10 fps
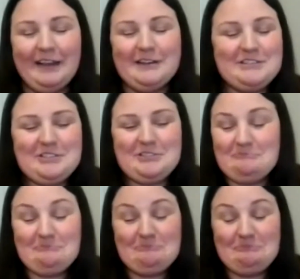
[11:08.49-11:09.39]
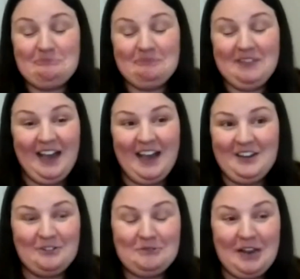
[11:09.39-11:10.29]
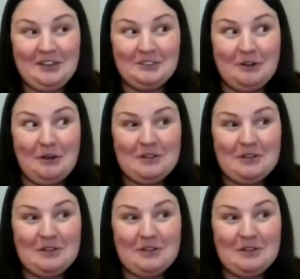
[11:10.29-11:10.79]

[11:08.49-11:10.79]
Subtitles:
And yeah, I don't know.